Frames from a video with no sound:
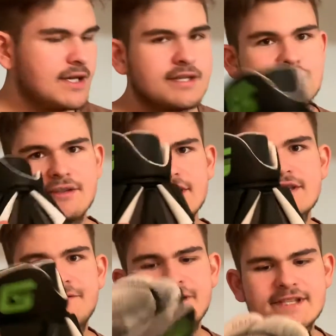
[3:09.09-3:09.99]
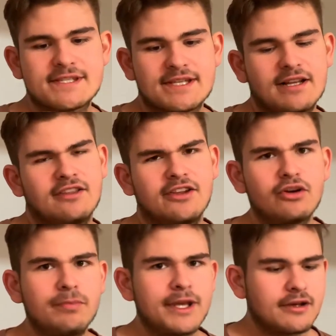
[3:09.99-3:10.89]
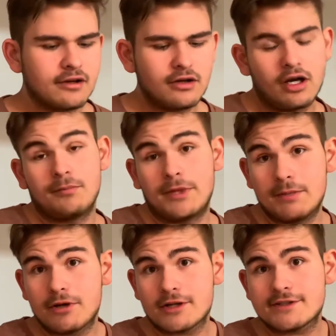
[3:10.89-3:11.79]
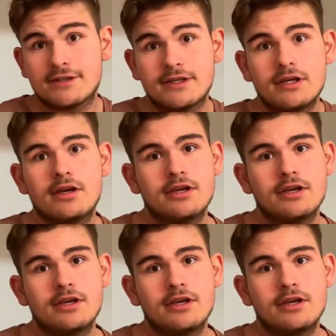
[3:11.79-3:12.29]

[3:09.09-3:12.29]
So this fits a little bigger on me personally.